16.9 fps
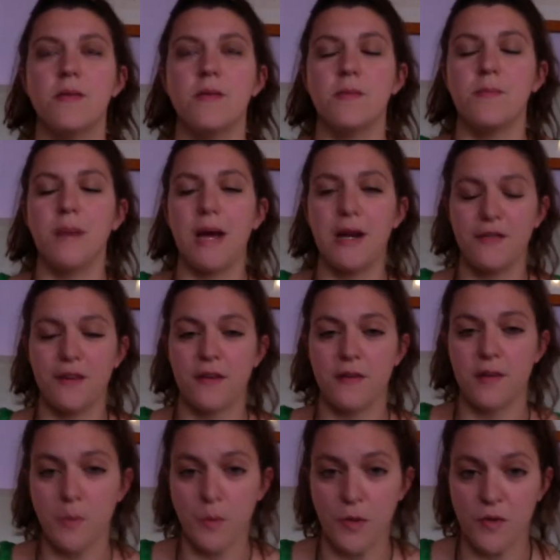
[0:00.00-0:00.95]

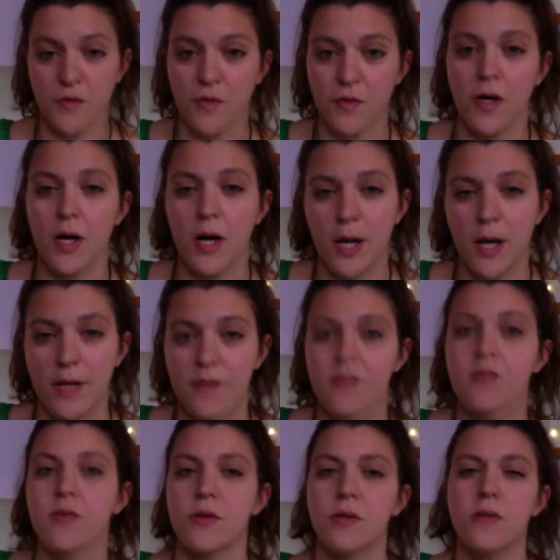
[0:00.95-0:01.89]
manifesting what's for your
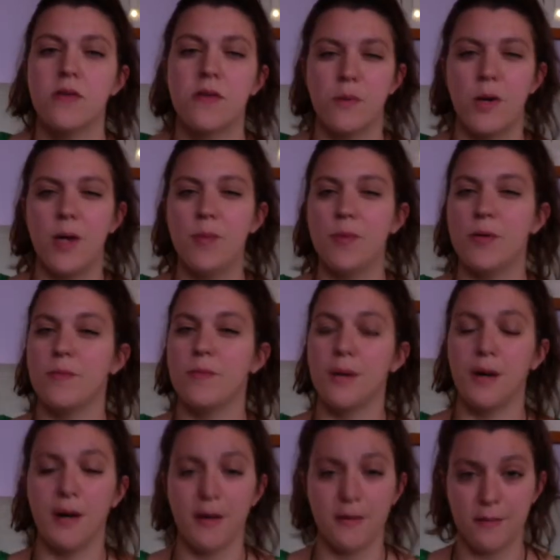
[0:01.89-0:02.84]
highest good. So I wouldn't
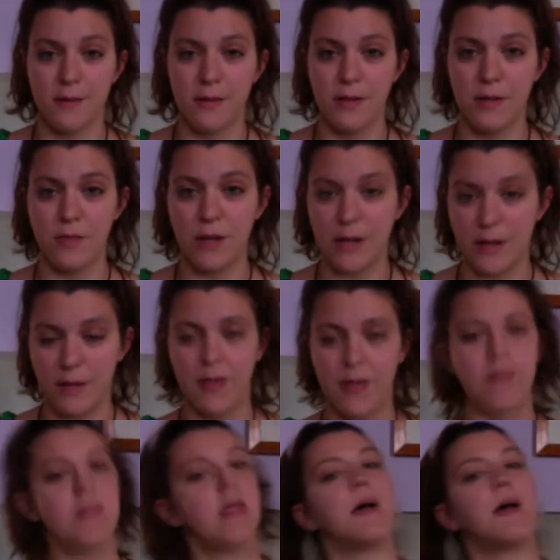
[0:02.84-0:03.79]
personally
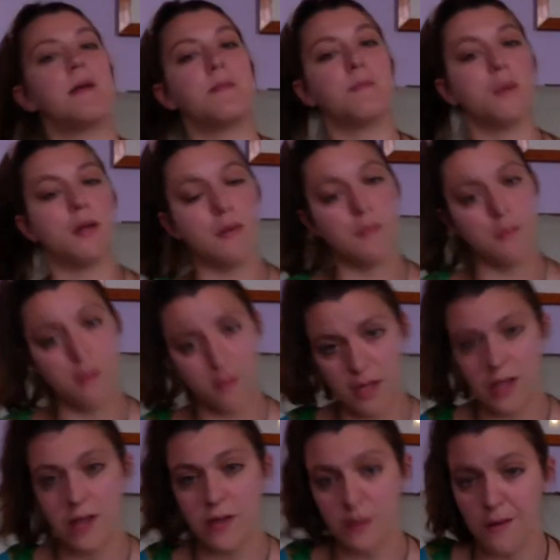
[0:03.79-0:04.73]
recommend that, but
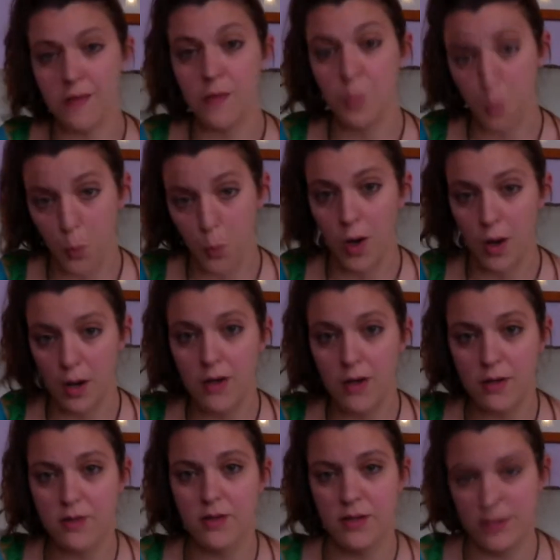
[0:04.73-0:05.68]
it does
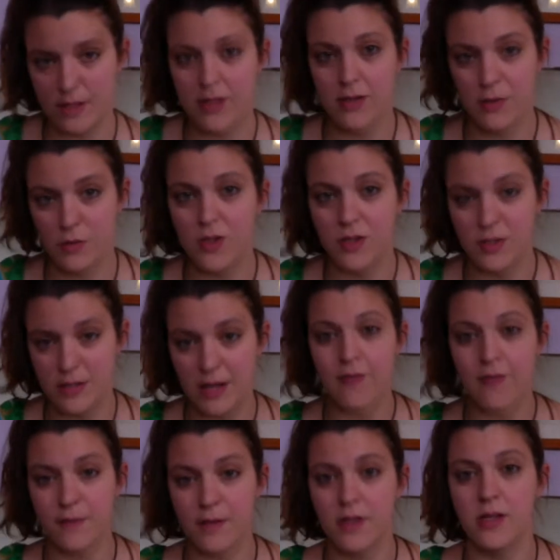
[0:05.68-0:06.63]
work. You can
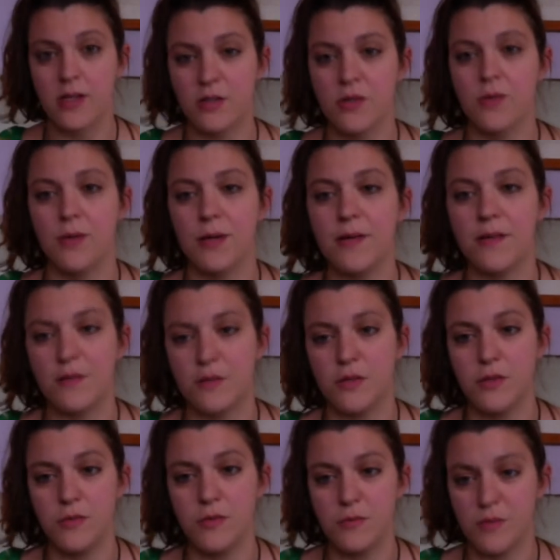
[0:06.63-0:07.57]
definitely do it. So
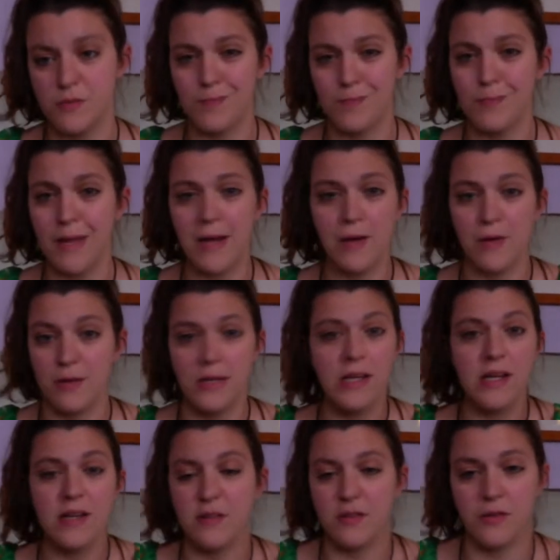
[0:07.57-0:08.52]
you may not
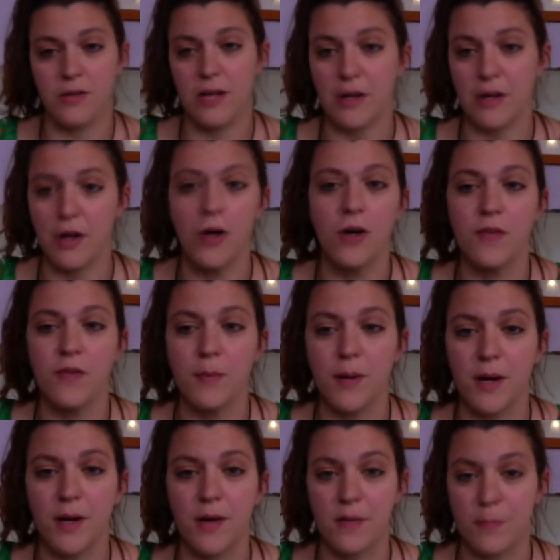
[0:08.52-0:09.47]
need to let go of the
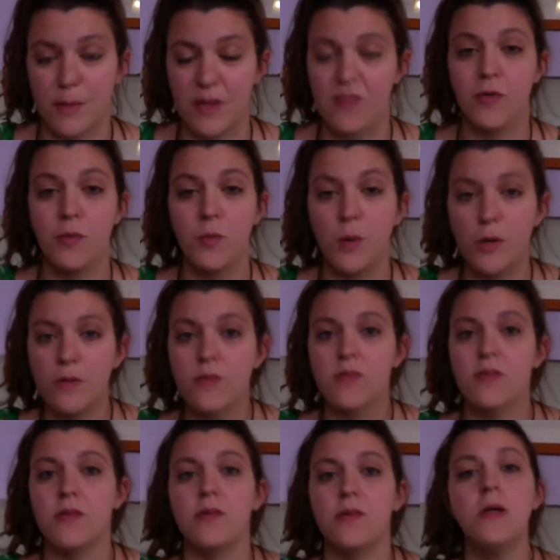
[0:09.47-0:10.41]
past, but if you want
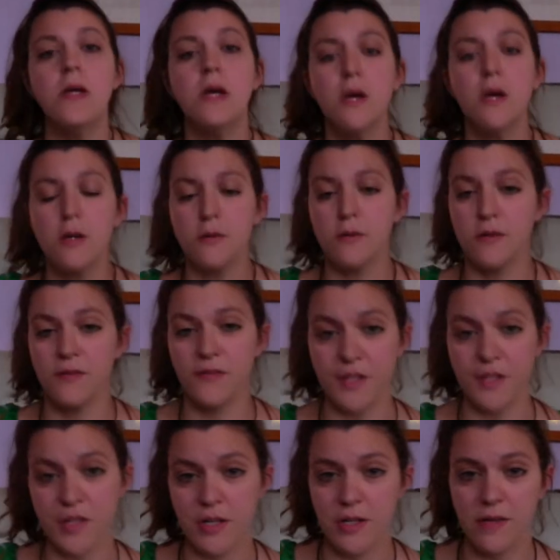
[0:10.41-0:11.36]
to,
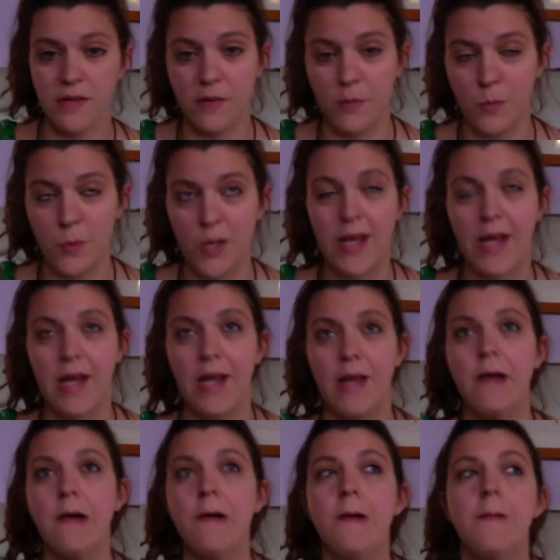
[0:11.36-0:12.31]
revision is the way.